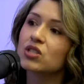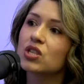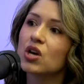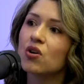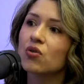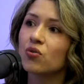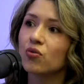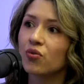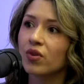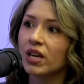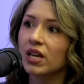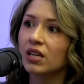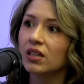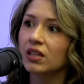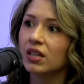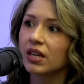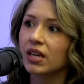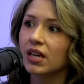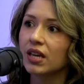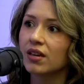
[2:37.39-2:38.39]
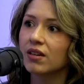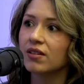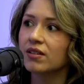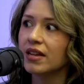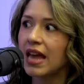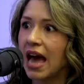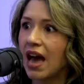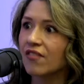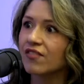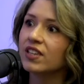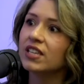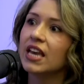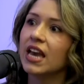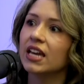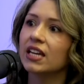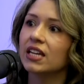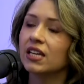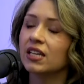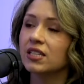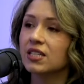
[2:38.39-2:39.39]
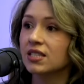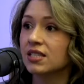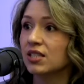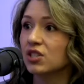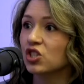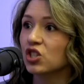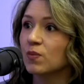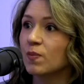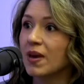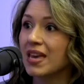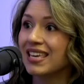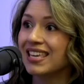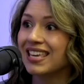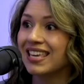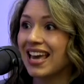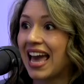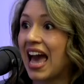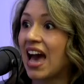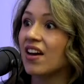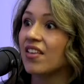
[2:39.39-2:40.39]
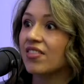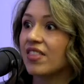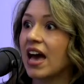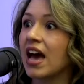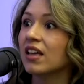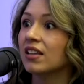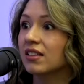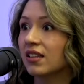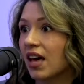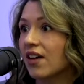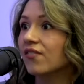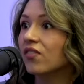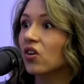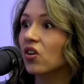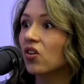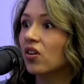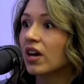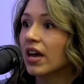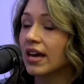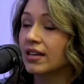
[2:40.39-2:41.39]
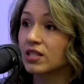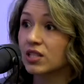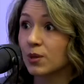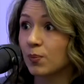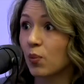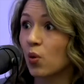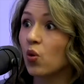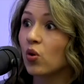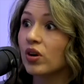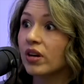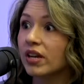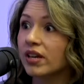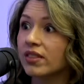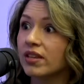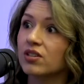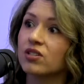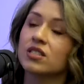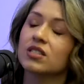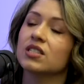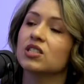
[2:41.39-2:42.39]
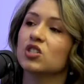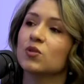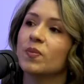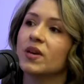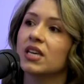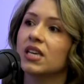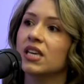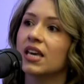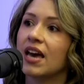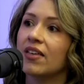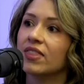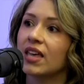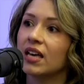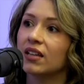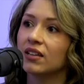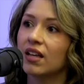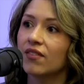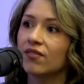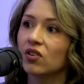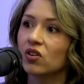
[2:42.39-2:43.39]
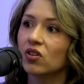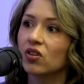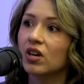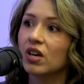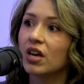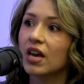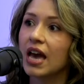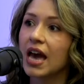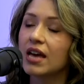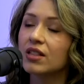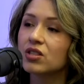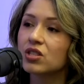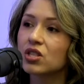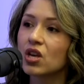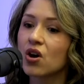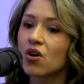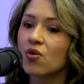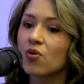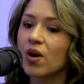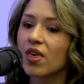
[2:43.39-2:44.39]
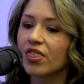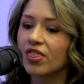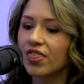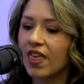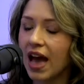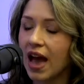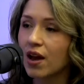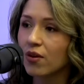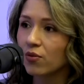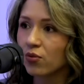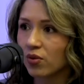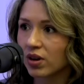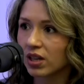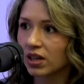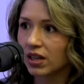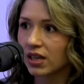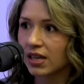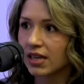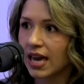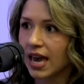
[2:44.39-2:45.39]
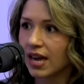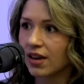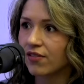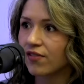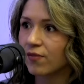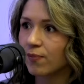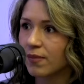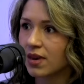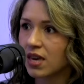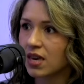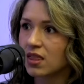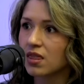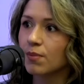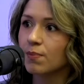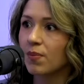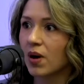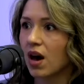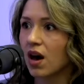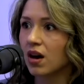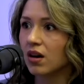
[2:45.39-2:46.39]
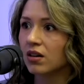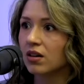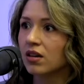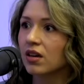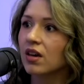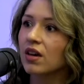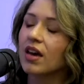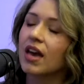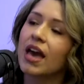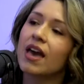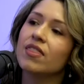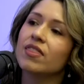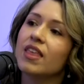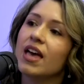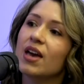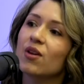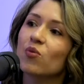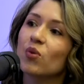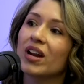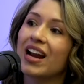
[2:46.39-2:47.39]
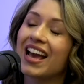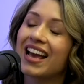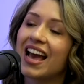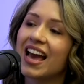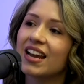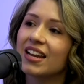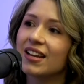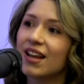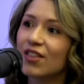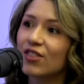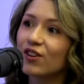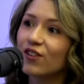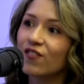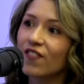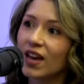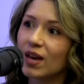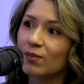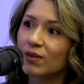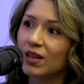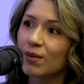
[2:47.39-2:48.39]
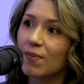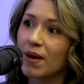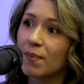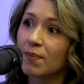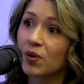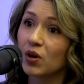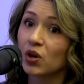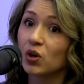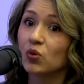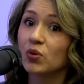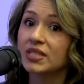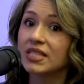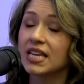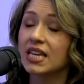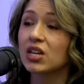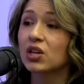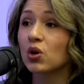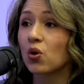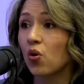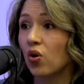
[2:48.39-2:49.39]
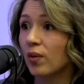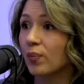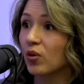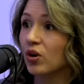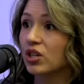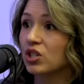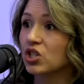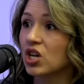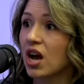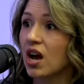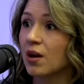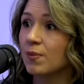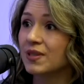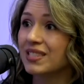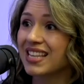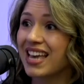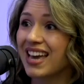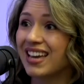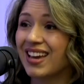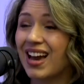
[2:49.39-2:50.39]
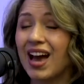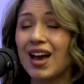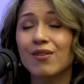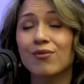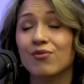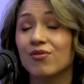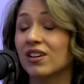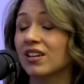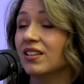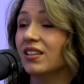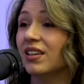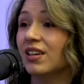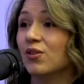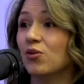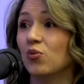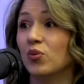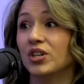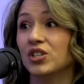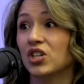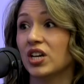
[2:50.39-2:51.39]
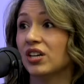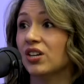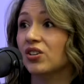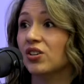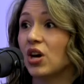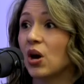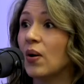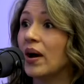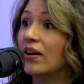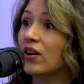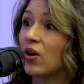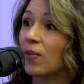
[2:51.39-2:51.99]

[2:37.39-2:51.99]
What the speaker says: And so really navigating decision-making at that level and supporting their decision-making at that level. And so that really gave me the bug. And then when I had another family member who was in a corporate job say, I really wish I could go